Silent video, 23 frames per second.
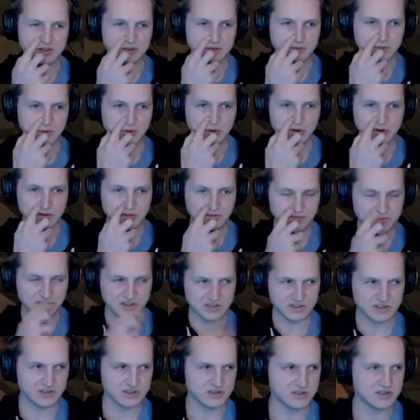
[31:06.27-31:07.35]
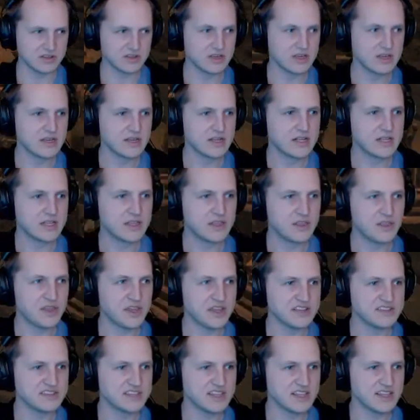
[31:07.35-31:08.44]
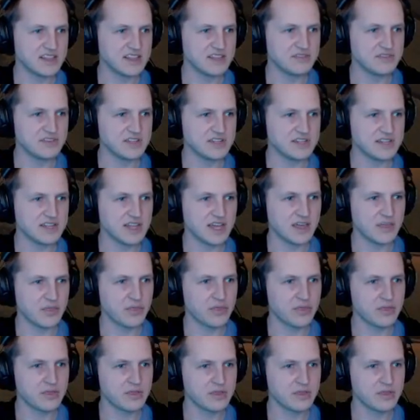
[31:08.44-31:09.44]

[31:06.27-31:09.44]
more of the things that live in death,